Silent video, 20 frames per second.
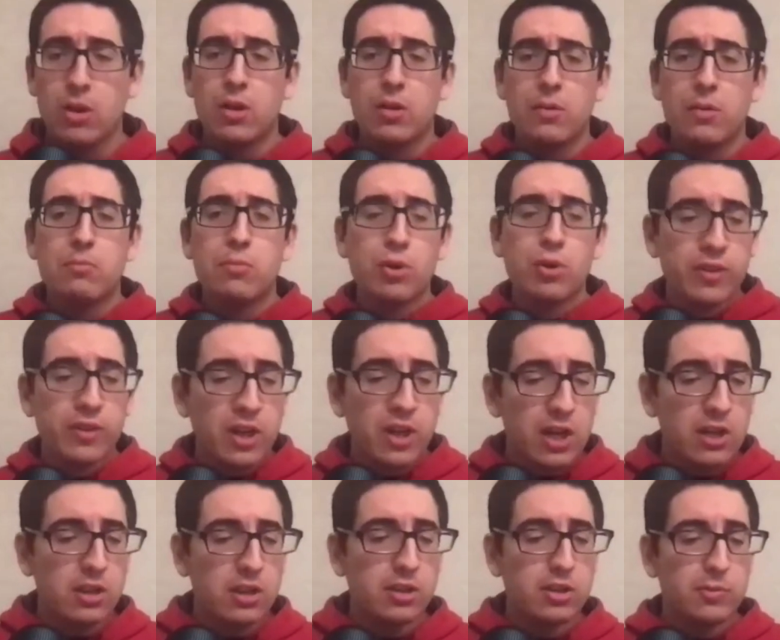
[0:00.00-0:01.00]
moving
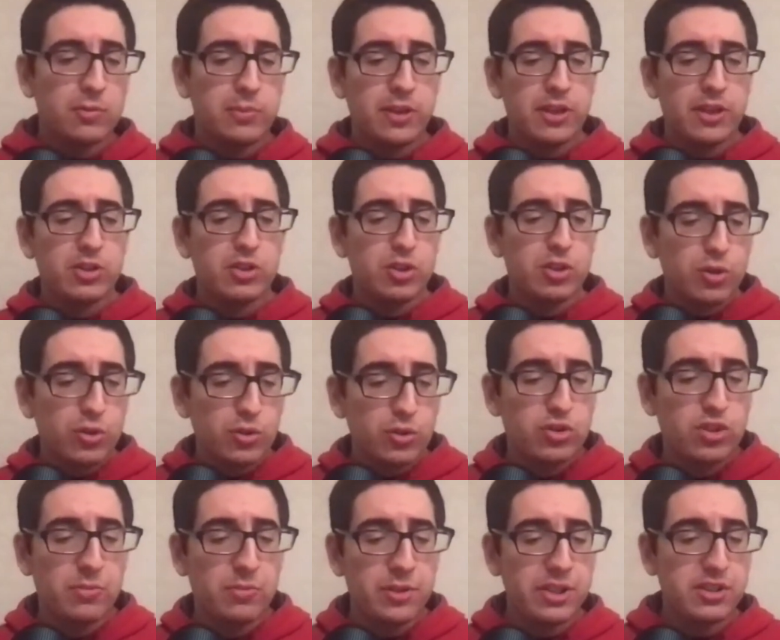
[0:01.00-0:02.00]
on a little bit to
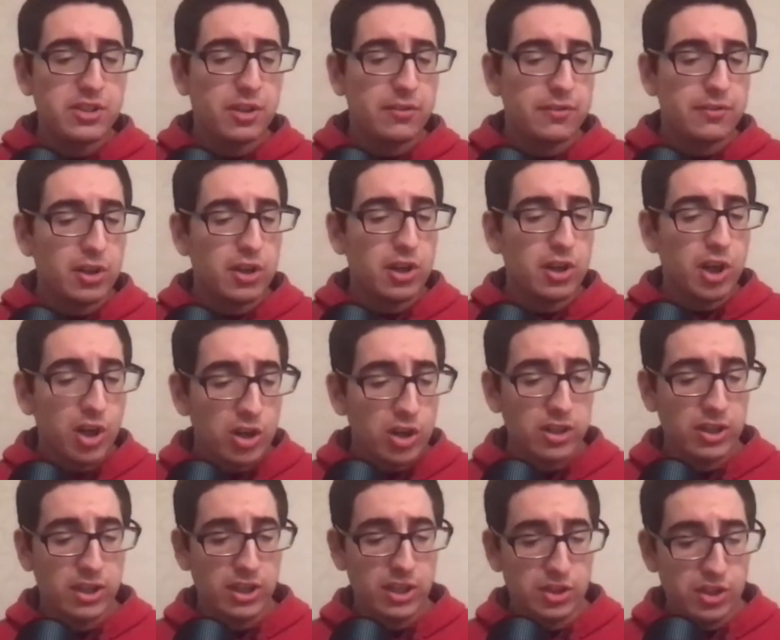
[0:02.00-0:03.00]
some of the stuff you're
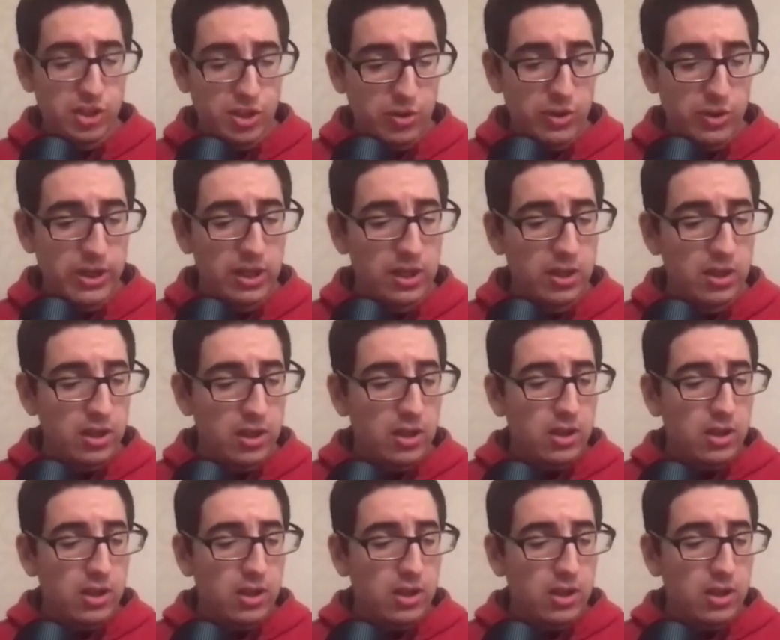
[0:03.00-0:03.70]
currently doing.